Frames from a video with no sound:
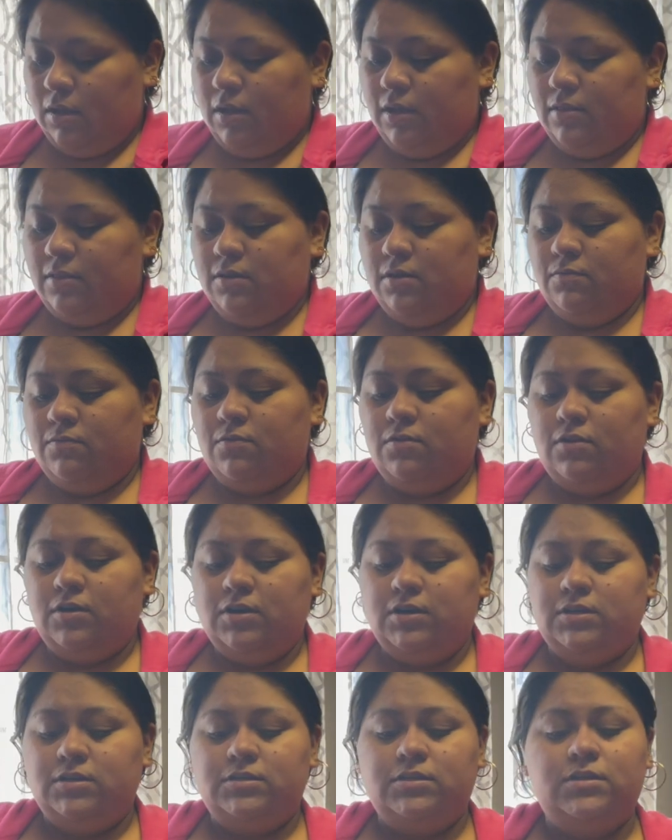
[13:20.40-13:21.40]
and then of
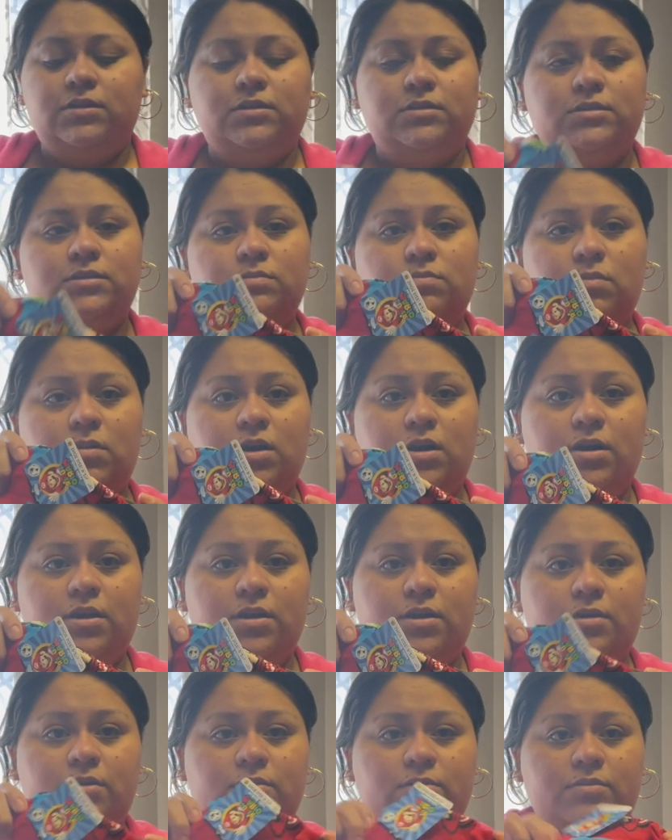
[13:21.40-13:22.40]
course some
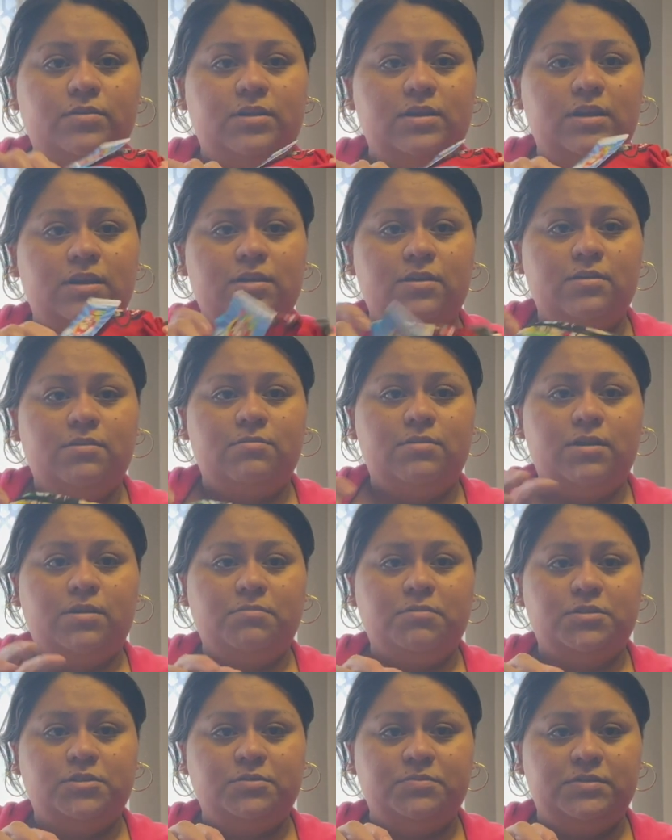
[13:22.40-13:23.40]
Mario. You can never go wrong
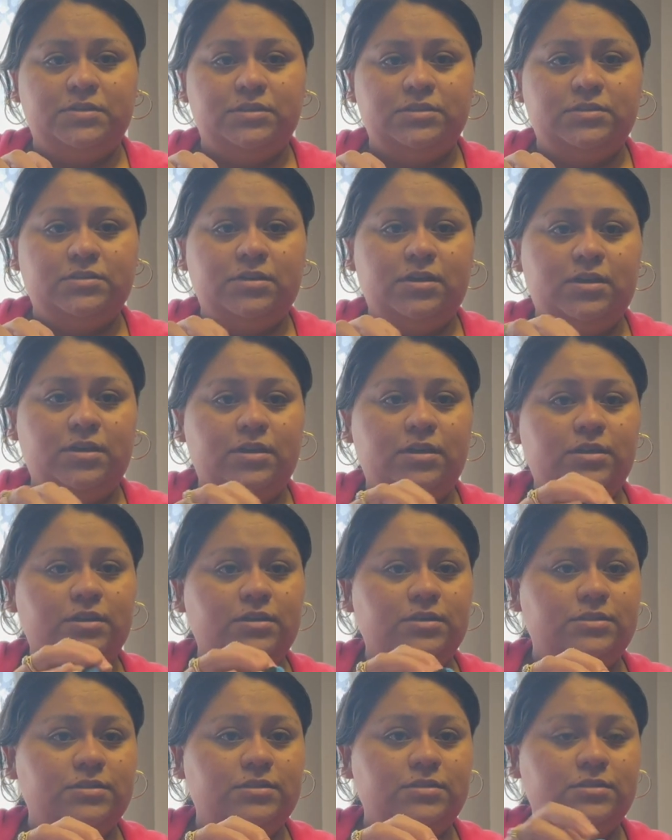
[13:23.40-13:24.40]
with too many
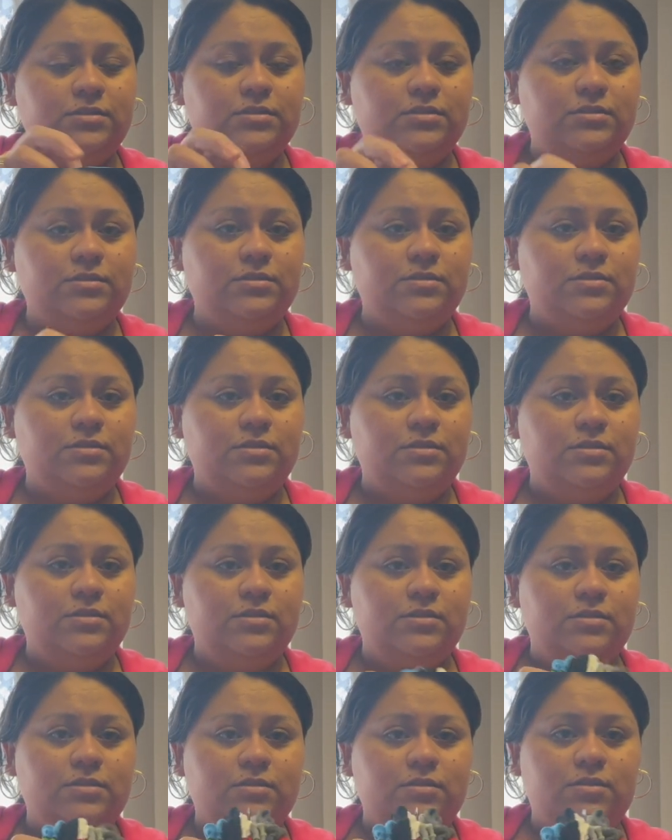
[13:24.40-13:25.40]
socks.
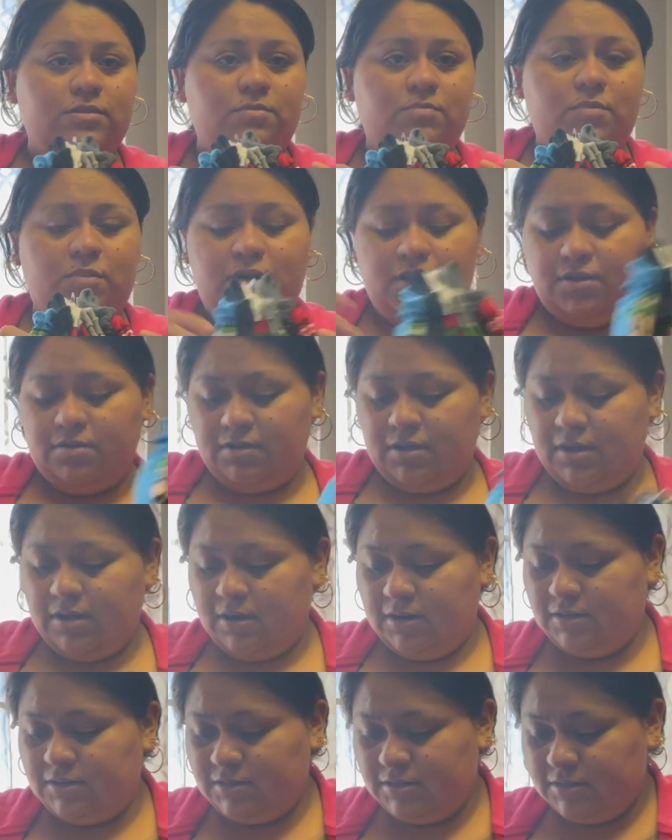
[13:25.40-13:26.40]
Little Mario
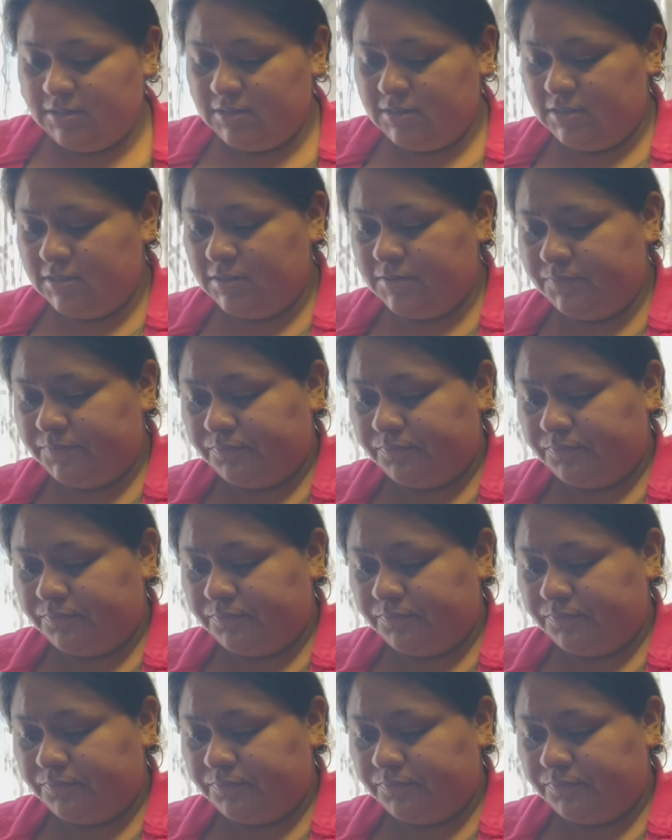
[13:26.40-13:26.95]
characters,